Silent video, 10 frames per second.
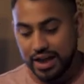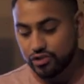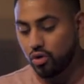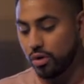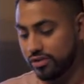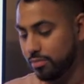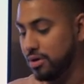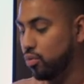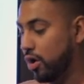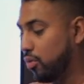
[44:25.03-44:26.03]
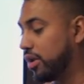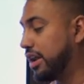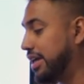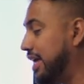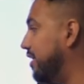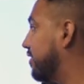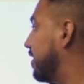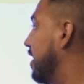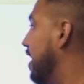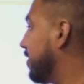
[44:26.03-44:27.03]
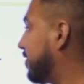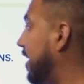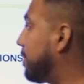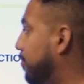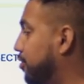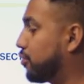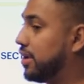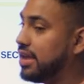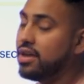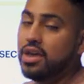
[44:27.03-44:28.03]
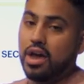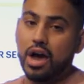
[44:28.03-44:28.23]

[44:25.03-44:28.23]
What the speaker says: That's going to be where we're going to get into step three,